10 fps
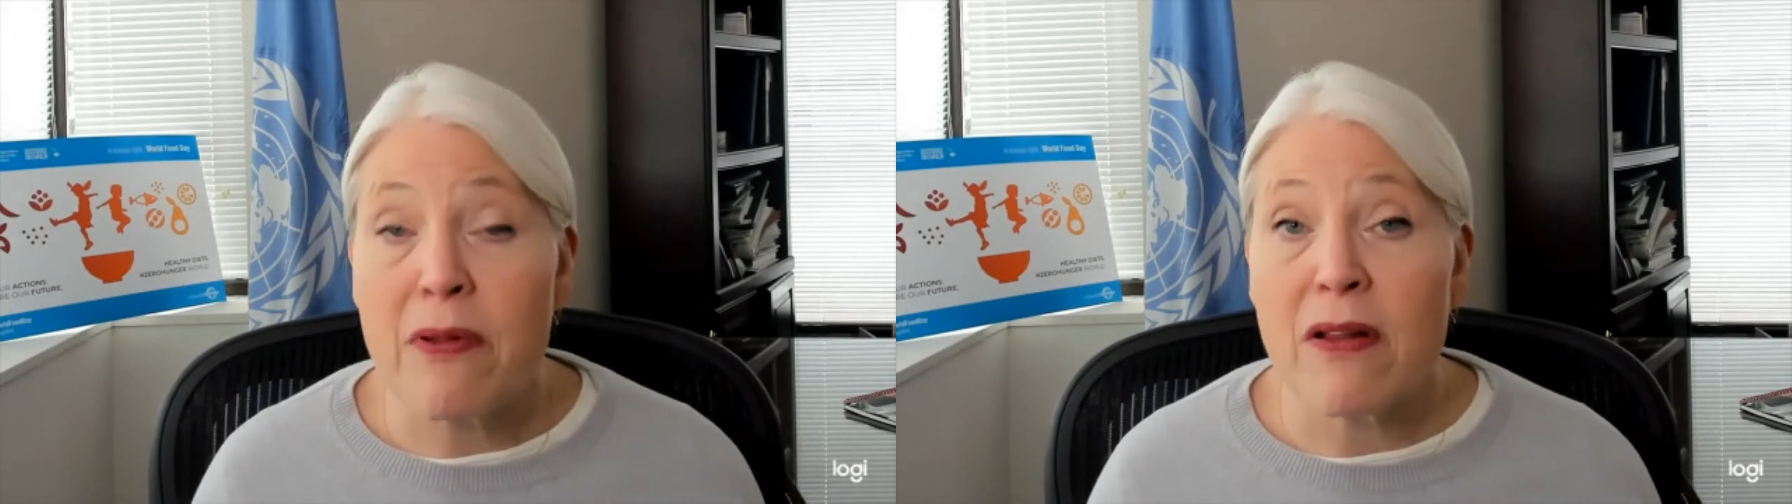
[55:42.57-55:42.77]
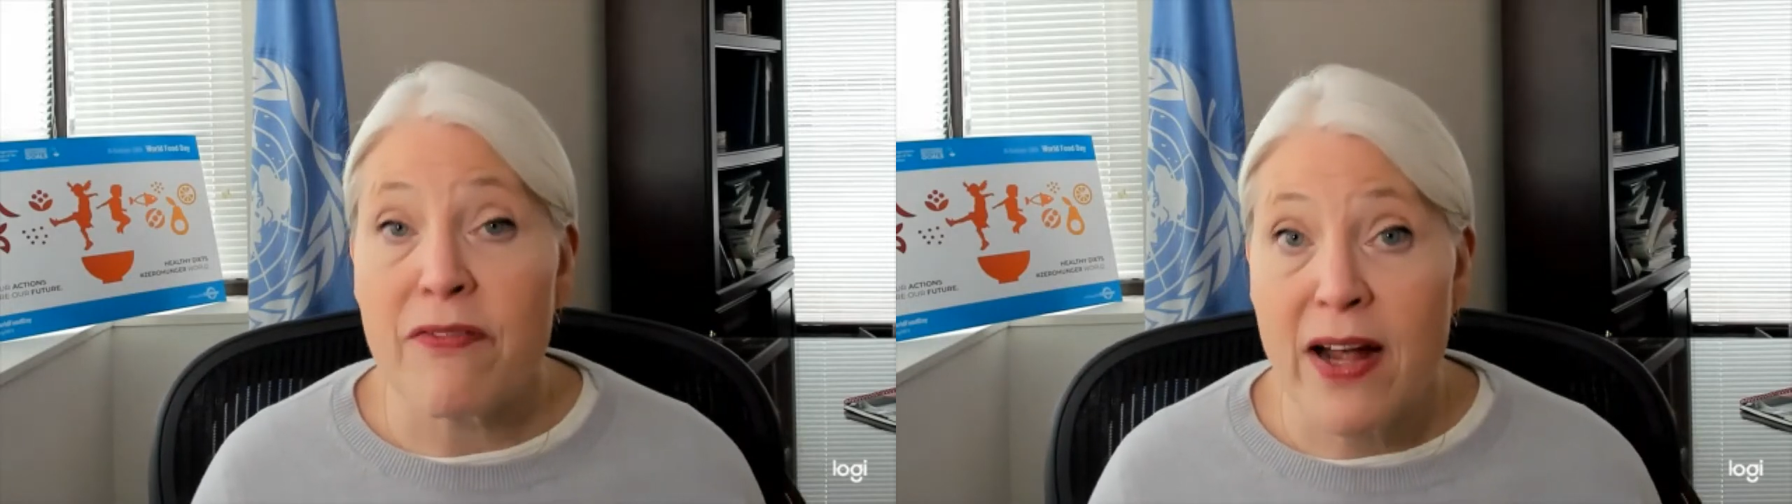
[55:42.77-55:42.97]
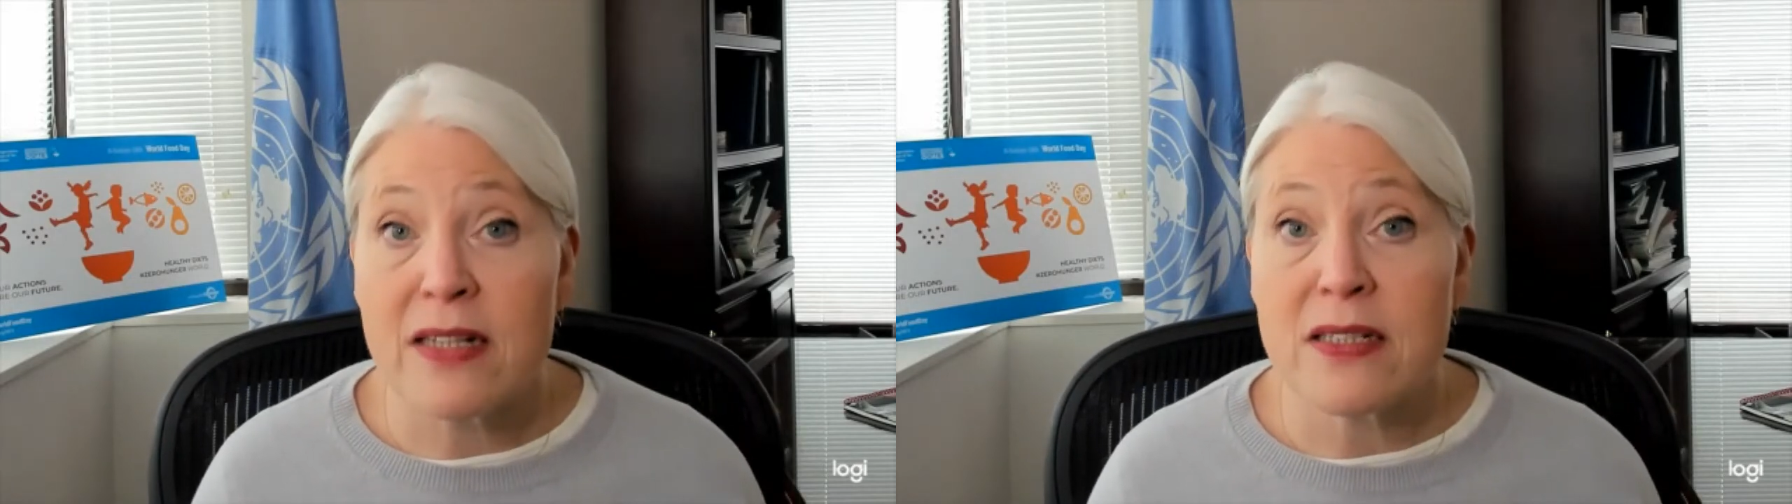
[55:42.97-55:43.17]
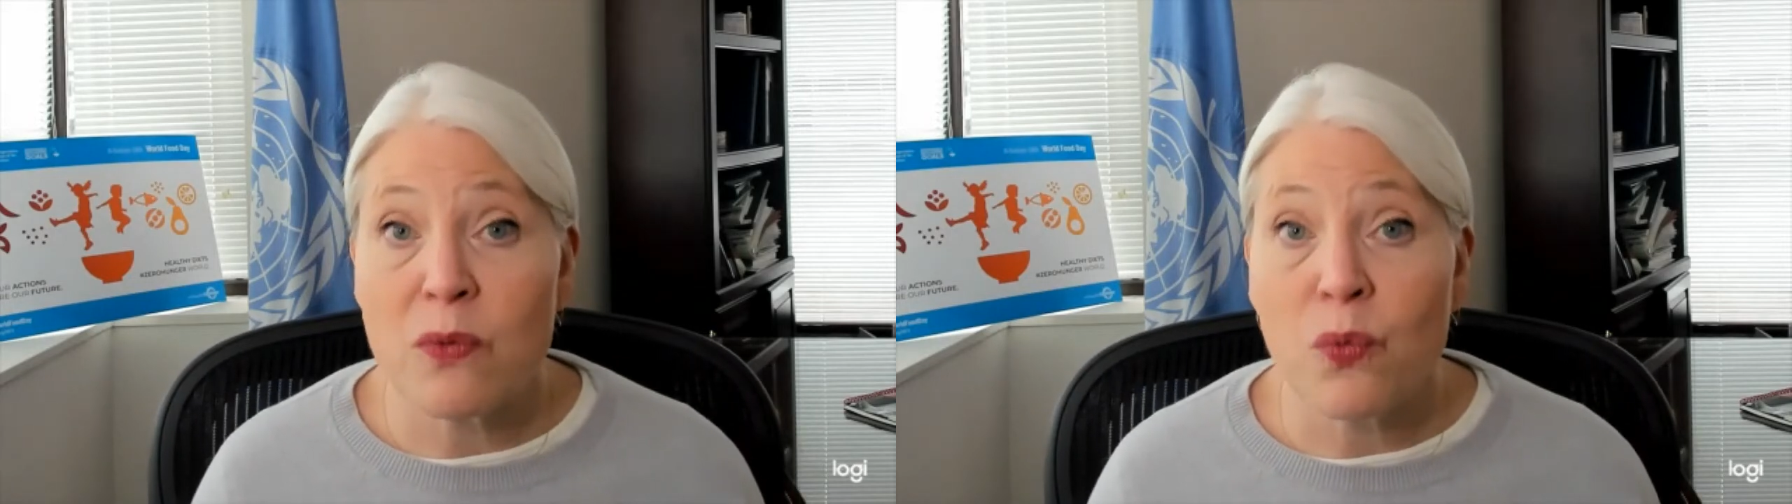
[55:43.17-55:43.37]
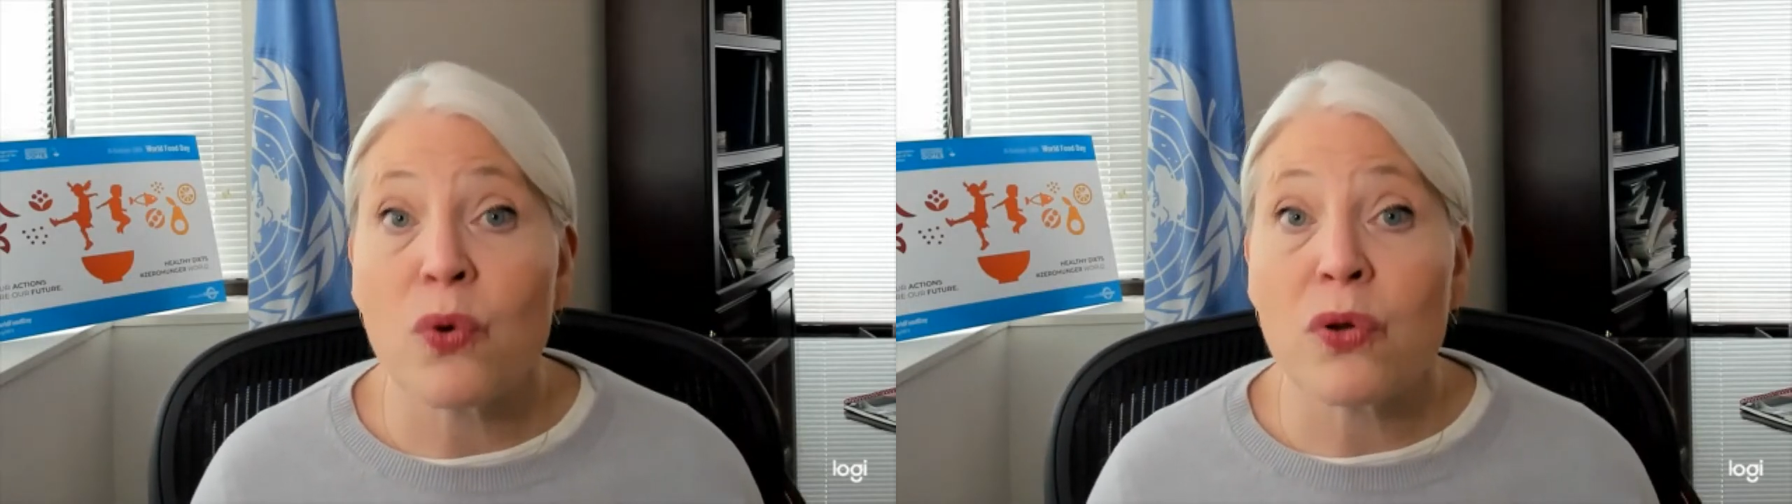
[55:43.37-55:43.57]
effect
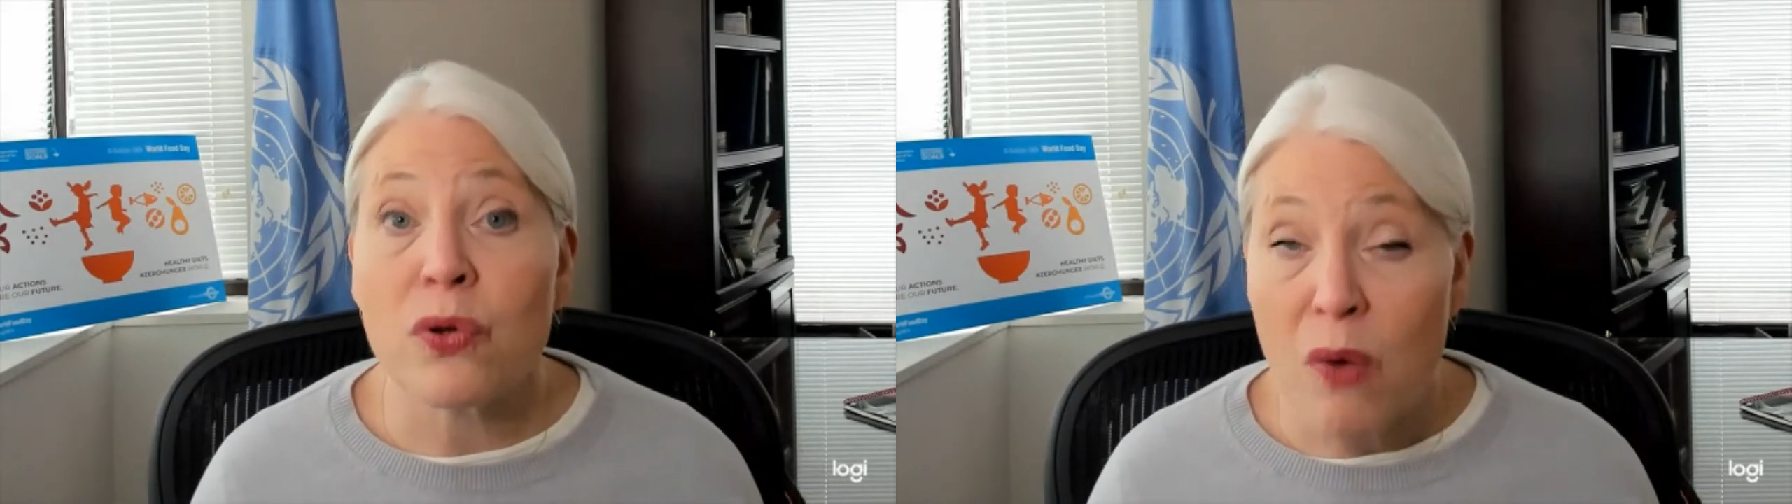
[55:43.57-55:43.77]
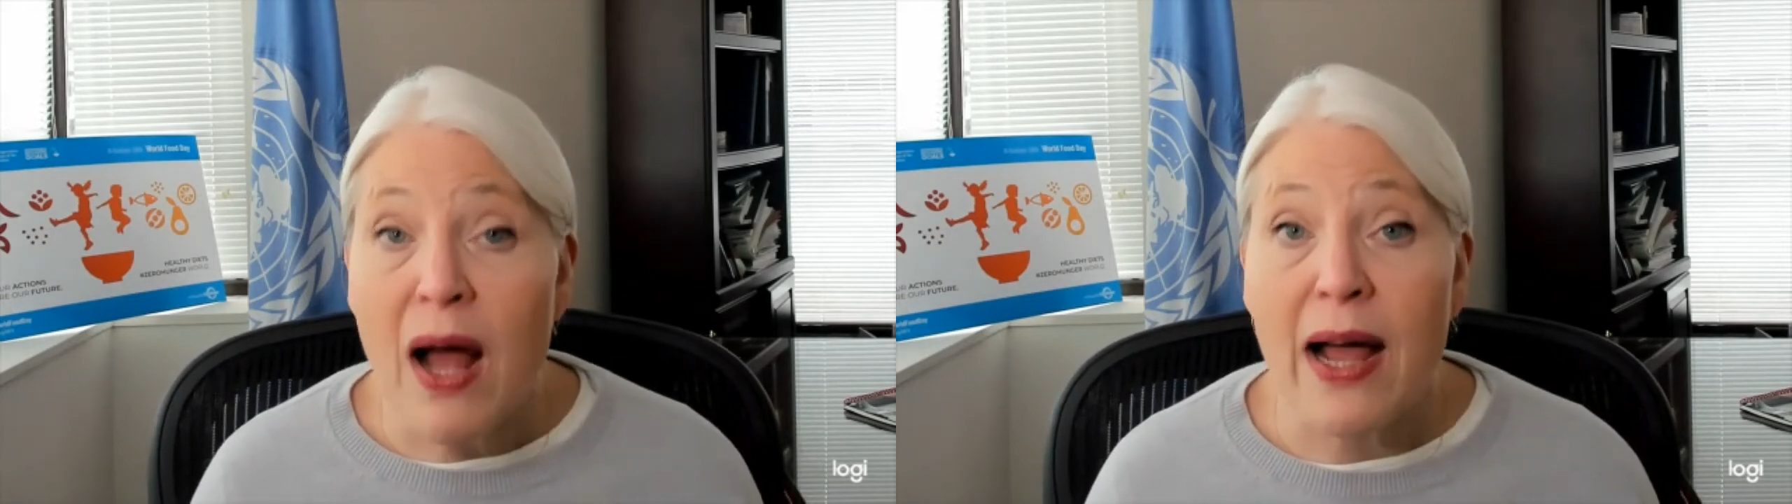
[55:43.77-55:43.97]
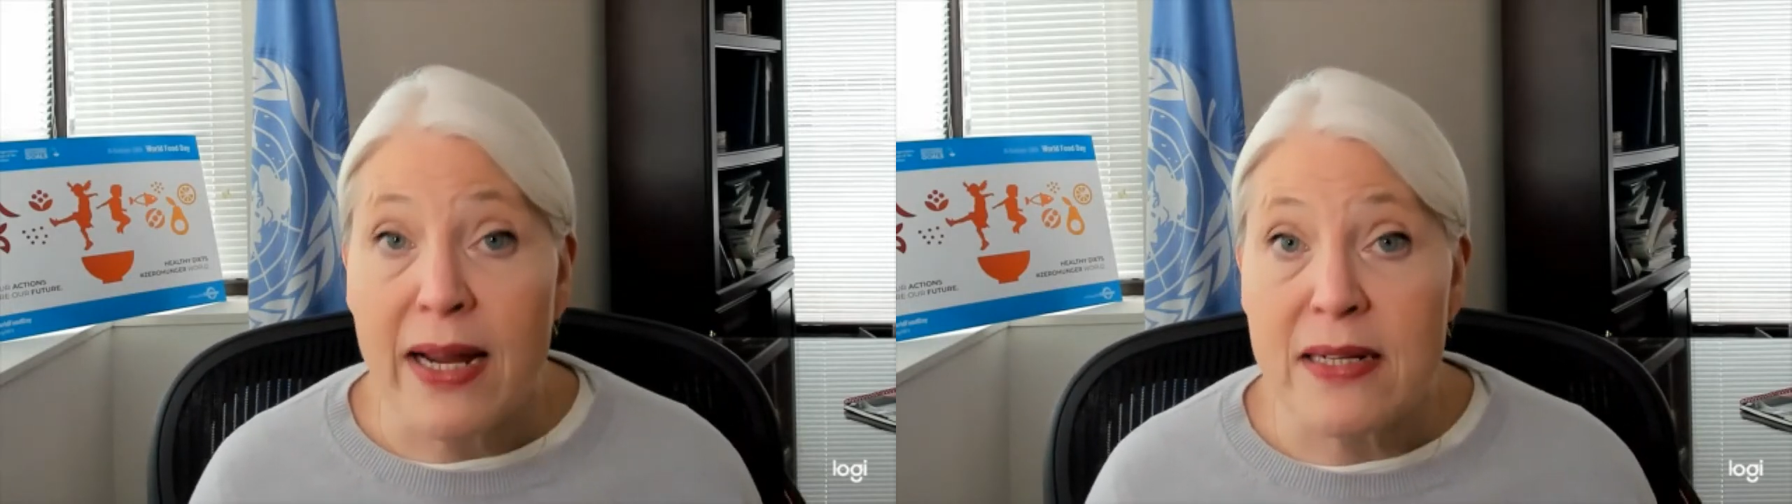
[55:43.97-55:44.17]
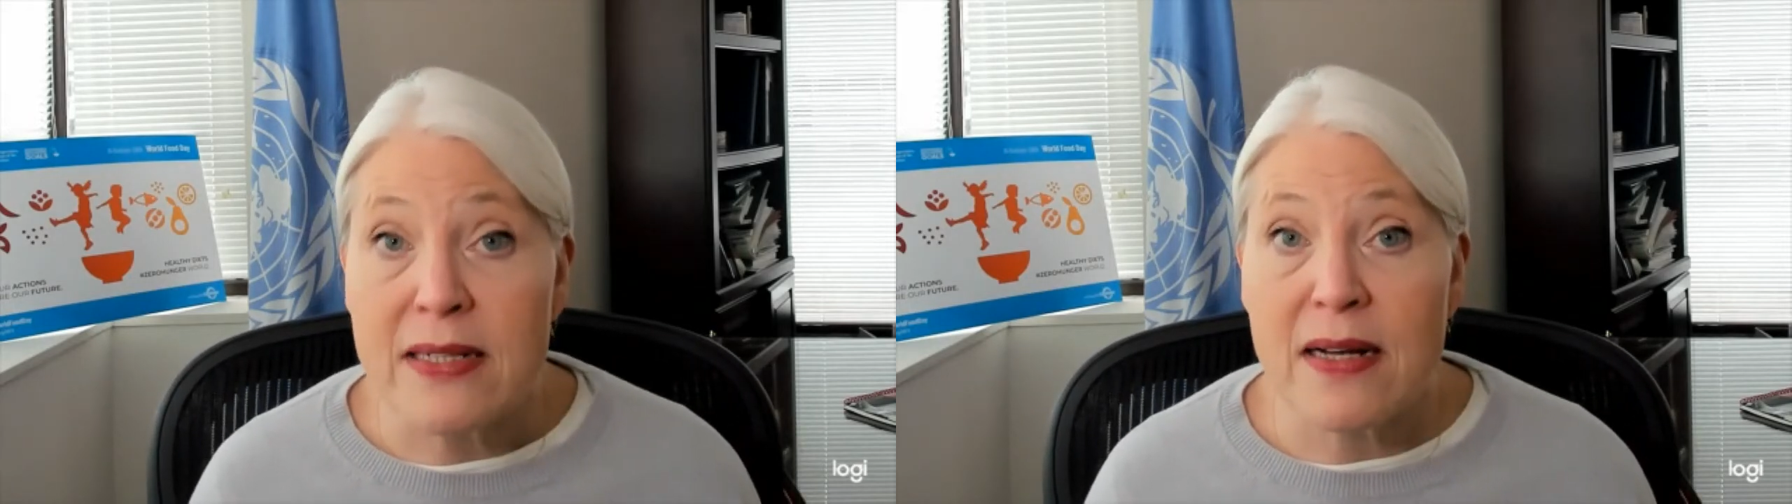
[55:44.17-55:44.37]
worldwide.